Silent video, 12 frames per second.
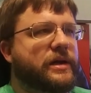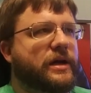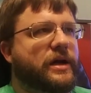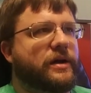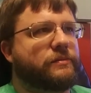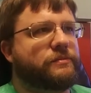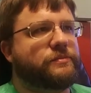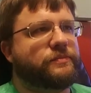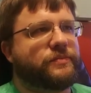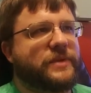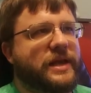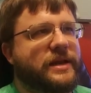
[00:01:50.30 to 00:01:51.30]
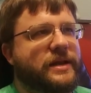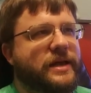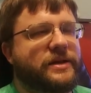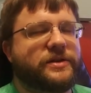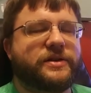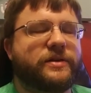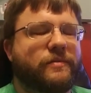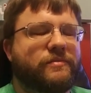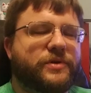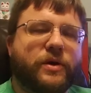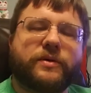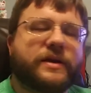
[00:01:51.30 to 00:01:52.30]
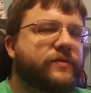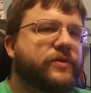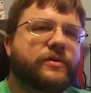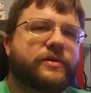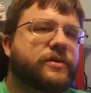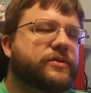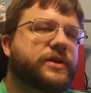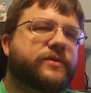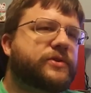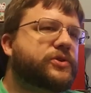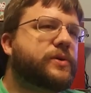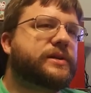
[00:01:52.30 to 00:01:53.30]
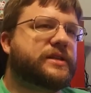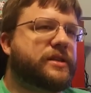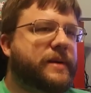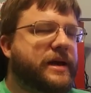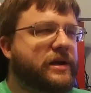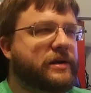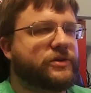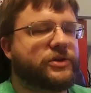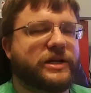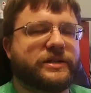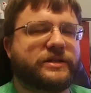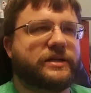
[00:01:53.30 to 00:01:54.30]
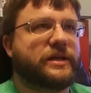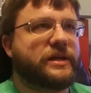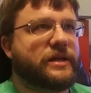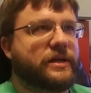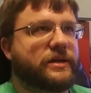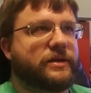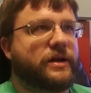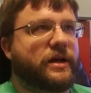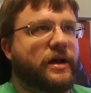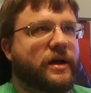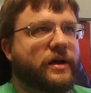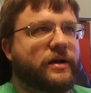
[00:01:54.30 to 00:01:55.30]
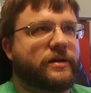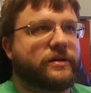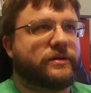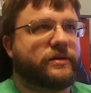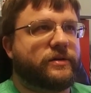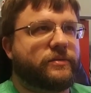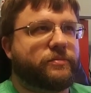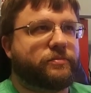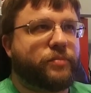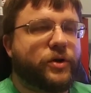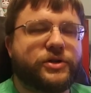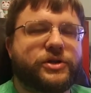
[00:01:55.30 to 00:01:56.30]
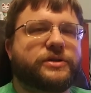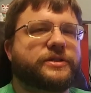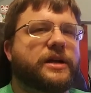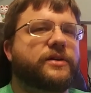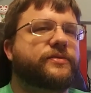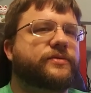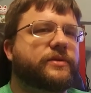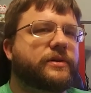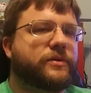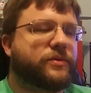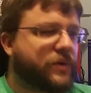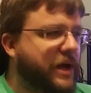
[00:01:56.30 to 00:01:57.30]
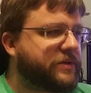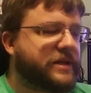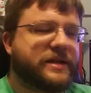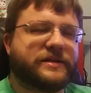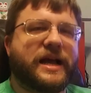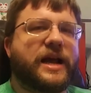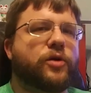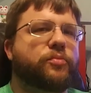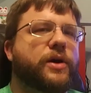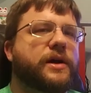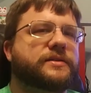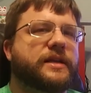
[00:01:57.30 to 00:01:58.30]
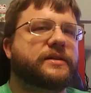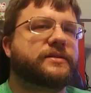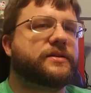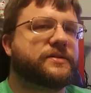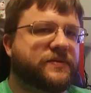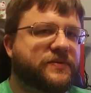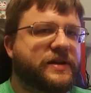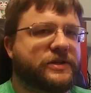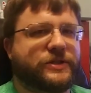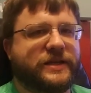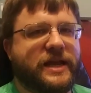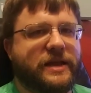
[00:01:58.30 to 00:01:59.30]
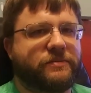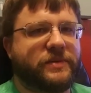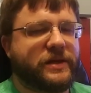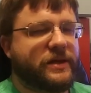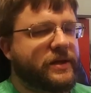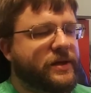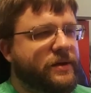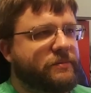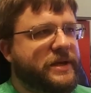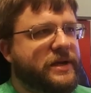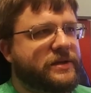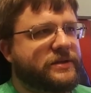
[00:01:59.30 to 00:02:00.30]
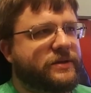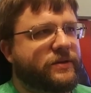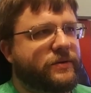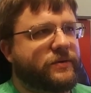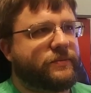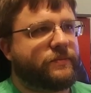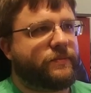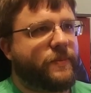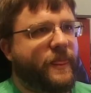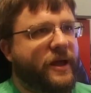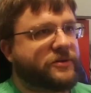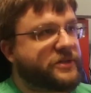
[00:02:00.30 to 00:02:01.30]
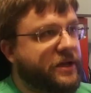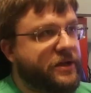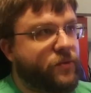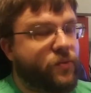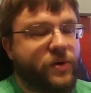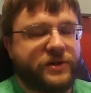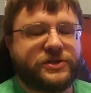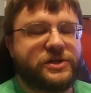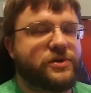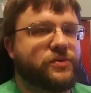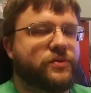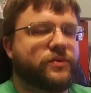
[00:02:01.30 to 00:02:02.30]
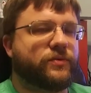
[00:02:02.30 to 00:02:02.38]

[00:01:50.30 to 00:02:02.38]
um, and and don't give your, yourself a choice in the matter. Just uh, push yourself throughout the entire process to finish the game. Because I'll tell you, once you